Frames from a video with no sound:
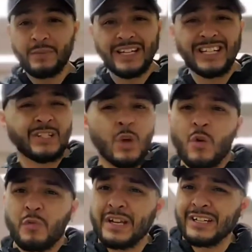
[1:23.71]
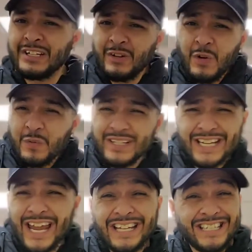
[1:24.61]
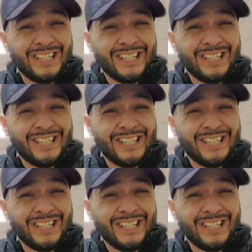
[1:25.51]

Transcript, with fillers: because we we tend